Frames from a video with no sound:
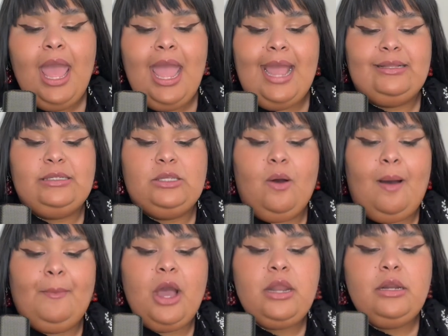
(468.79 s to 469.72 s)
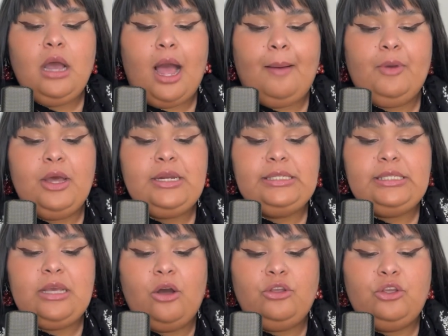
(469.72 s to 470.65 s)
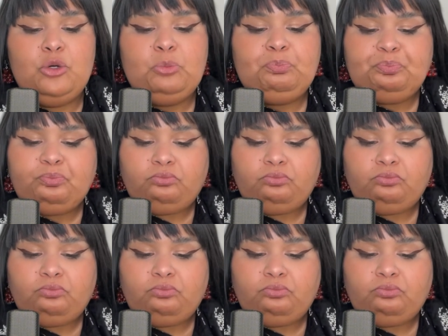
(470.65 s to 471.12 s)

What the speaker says: And so I'm gonna tell you